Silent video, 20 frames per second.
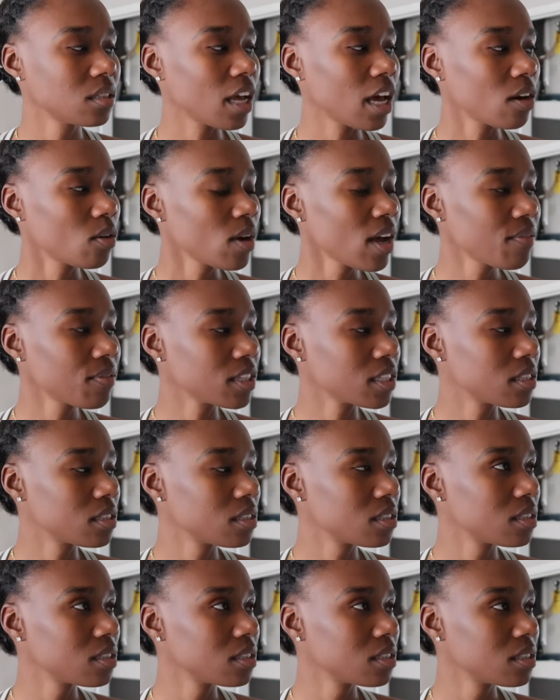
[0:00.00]
I don't you have know a-
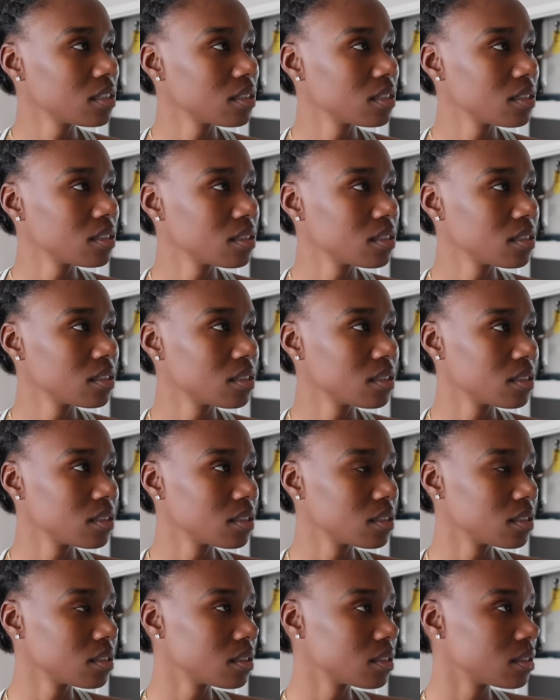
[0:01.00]
what? I found this,
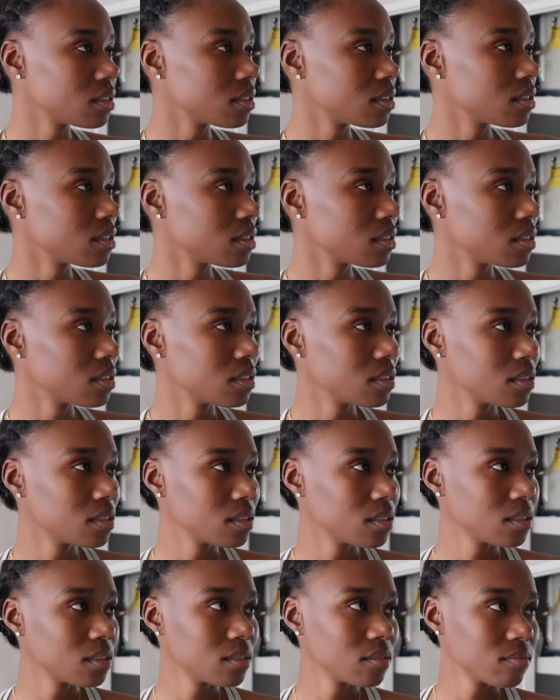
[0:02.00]
they
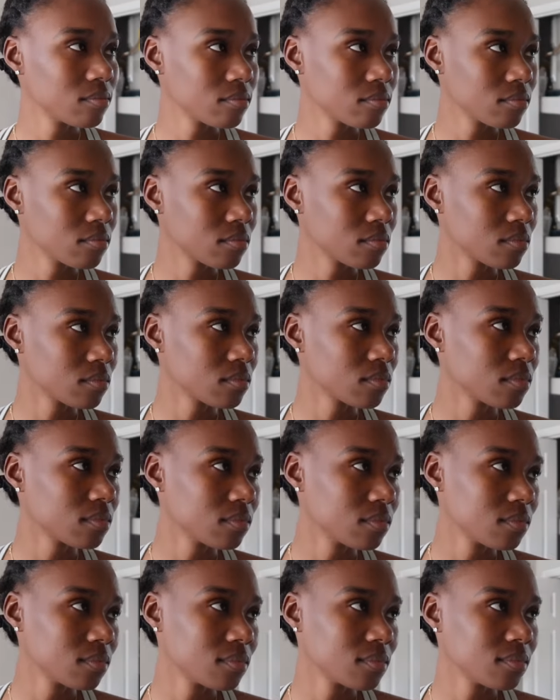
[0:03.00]
have a place here called
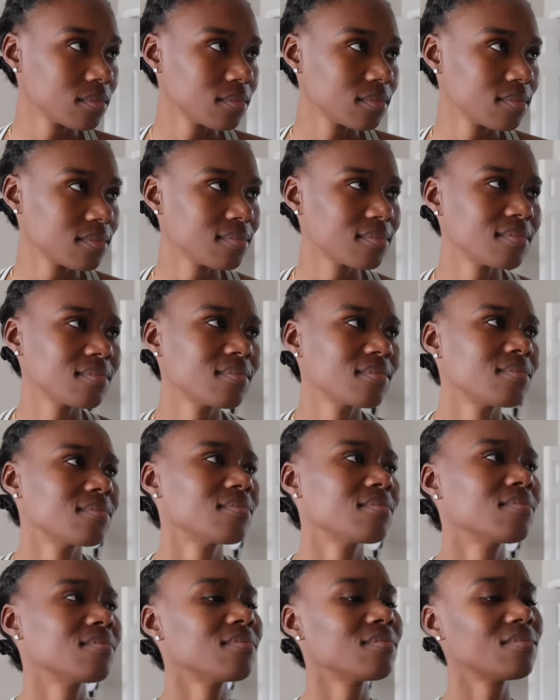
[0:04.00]
Canine Water
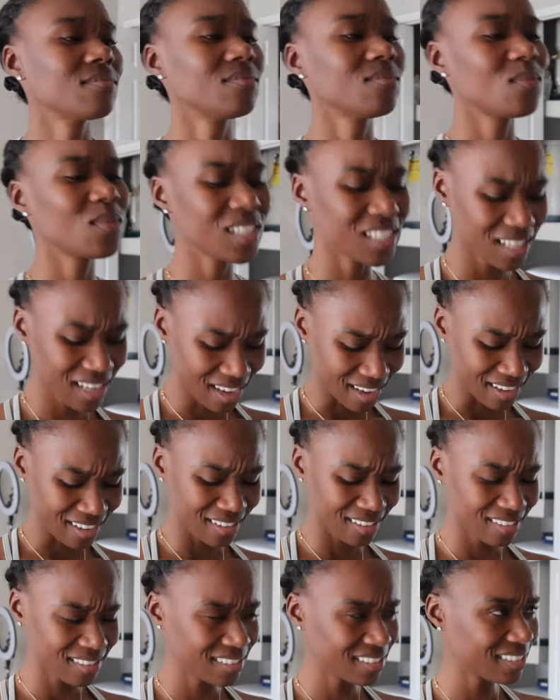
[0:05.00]
World. What's that?
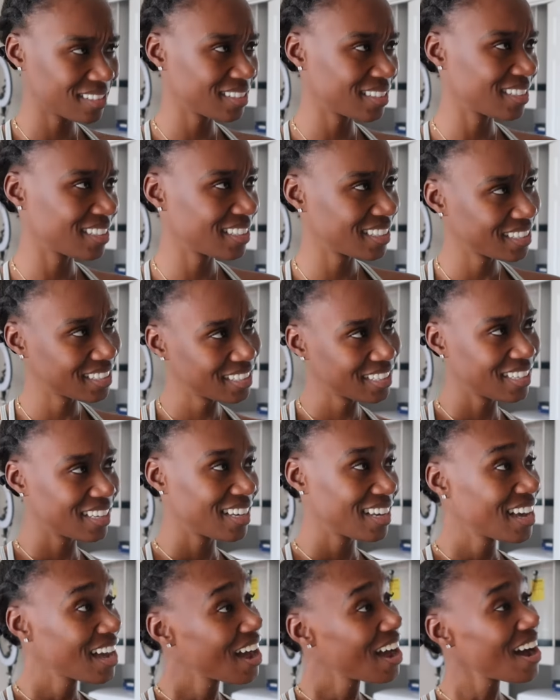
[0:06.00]
It's like a dog
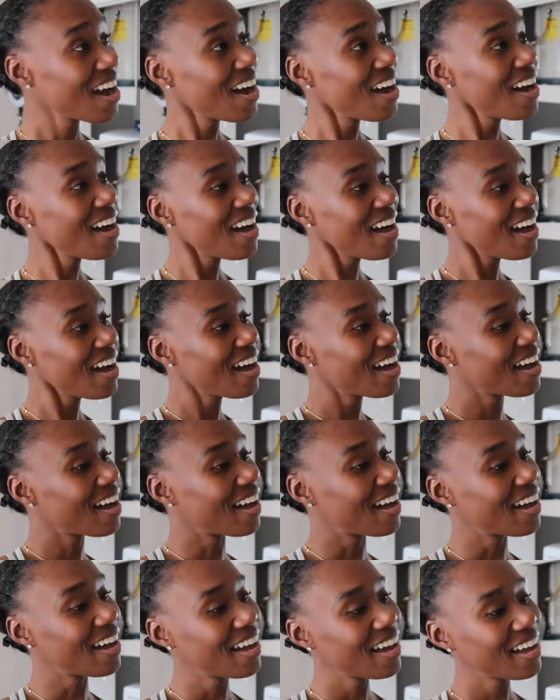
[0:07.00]
water park.
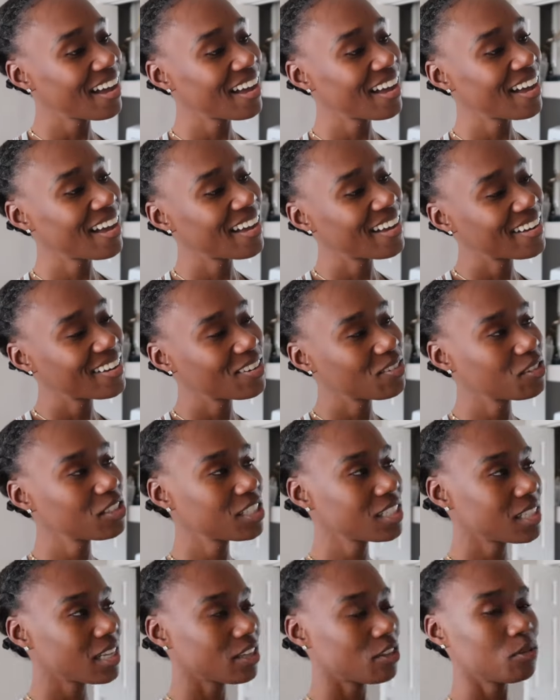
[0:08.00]
Ah, you
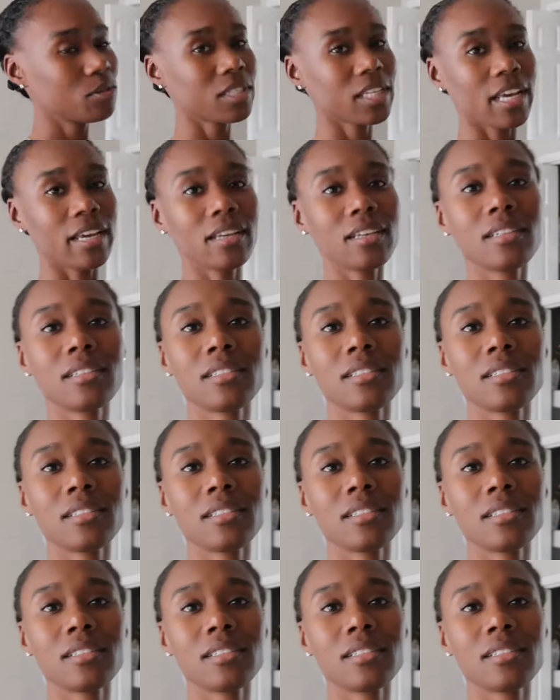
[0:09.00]
should think you are scared.